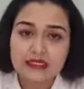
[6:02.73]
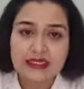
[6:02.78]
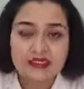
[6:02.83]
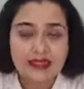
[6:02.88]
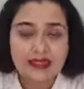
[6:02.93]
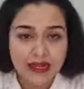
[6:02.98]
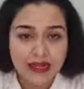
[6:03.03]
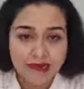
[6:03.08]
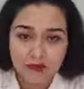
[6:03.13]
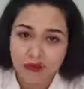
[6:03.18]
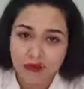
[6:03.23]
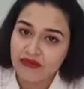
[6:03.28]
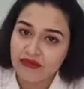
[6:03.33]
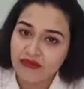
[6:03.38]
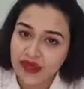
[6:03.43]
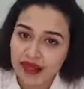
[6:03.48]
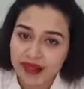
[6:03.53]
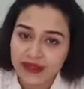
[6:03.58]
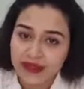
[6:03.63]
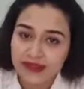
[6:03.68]
the type of
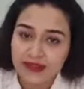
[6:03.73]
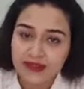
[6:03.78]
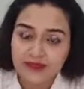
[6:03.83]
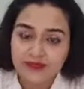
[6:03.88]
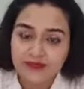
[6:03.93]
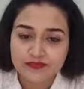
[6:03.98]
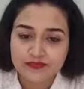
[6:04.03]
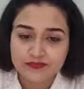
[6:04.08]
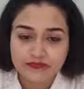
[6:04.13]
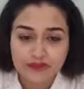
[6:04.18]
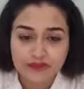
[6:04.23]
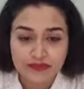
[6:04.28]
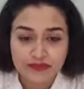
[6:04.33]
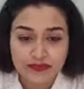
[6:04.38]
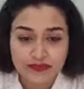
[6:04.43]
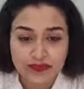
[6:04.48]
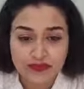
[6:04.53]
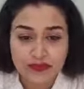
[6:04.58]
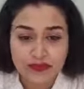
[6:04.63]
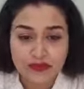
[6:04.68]
acne.
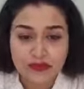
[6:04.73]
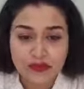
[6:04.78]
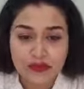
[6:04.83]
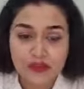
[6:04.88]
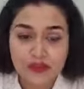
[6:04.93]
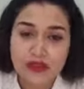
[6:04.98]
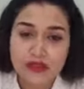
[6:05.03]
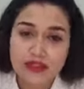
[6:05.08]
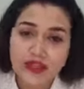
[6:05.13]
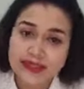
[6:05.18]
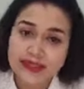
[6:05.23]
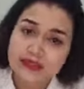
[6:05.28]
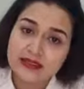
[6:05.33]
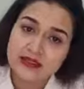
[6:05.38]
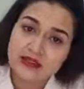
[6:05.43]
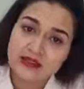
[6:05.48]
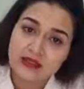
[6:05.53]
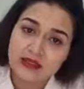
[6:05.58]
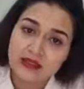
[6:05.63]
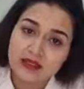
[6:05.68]
So let's
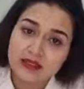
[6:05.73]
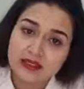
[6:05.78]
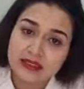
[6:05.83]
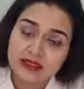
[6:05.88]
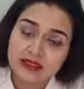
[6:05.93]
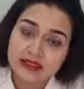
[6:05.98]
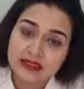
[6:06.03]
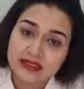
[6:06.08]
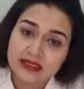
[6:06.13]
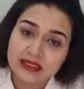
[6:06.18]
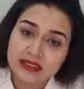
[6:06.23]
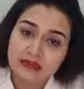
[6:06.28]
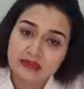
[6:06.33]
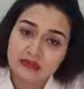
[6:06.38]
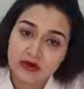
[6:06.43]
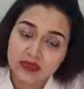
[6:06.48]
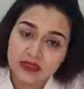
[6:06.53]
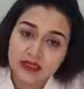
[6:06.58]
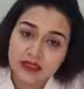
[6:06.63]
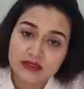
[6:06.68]
see
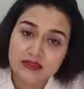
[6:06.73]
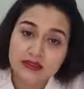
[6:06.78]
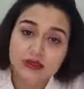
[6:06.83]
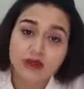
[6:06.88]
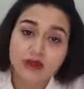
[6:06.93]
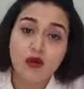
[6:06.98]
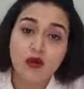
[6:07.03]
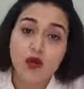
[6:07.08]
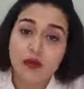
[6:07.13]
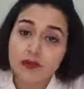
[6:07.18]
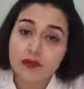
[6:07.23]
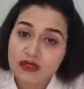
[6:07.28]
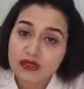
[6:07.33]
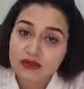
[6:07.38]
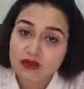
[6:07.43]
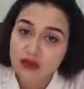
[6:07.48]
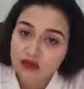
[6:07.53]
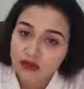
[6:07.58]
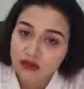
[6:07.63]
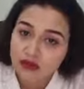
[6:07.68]
what are the common
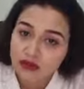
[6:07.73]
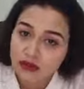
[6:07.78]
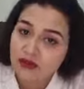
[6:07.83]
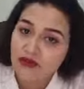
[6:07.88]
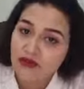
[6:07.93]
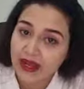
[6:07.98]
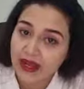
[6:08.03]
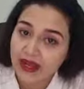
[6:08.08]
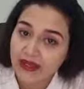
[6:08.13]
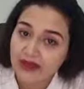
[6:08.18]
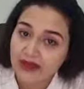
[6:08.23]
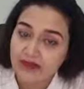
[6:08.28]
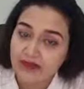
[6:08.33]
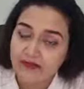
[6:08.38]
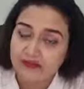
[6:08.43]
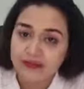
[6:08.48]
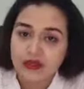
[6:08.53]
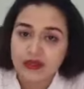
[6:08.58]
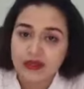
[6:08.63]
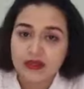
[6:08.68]
causes of acne.
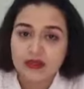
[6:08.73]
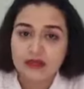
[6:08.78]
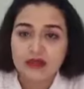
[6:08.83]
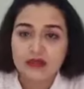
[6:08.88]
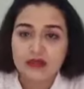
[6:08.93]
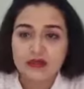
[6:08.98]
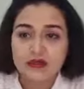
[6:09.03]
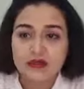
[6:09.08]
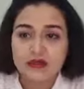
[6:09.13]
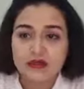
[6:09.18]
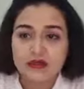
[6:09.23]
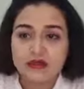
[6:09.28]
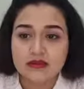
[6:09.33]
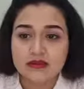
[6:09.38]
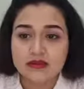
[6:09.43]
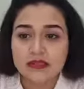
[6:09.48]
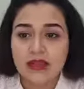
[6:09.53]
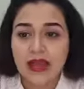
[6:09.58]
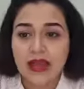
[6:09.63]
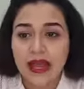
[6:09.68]

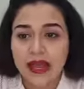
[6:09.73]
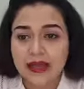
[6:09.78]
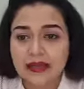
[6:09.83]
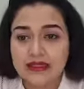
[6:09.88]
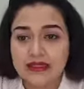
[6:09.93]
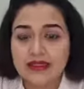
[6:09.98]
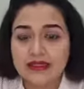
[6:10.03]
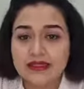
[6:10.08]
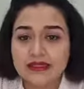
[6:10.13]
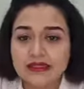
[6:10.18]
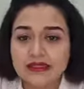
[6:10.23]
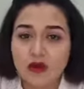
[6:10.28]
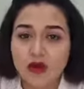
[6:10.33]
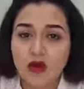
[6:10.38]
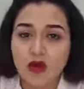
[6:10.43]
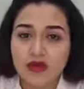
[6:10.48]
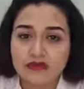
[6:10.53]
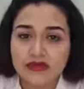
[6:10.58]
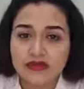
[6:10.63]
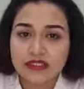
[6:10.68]
Acne is
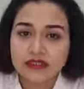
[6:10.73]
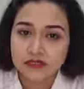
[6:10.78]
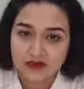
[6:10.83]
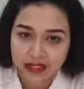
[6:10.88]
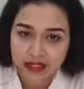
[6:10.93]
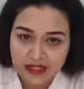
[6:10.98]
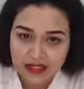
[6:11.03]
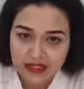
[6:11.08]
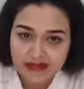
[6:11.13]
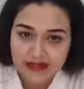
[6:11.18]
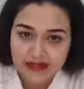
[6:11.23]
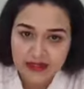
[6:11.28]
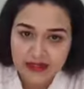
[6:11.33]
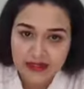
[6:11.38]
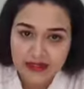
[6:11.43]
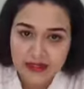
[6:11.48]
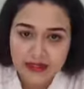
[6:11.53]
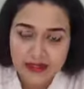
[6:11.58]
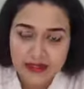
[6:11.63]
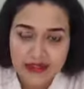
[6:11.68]
always
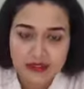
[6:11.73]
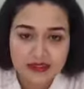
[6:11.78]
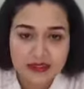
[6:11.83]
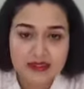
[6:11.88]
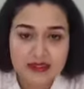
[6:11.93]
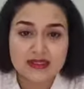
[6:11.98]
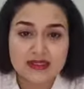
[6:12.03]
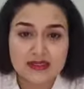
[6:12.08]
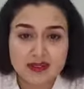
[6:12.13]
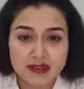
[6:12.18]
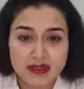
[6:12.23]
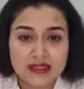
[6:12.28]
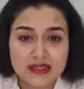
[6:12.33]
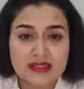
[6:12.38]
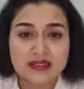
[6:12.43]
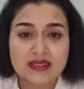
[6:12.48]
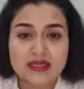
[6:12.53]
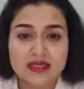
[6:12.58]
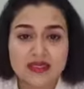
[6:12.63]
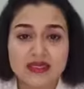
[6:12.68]
multifactorial. There is not a
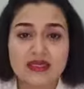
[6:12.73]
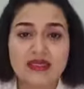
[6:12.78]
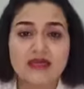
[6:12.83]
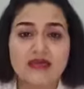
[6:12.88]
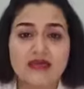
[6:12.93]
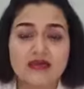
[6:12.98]
single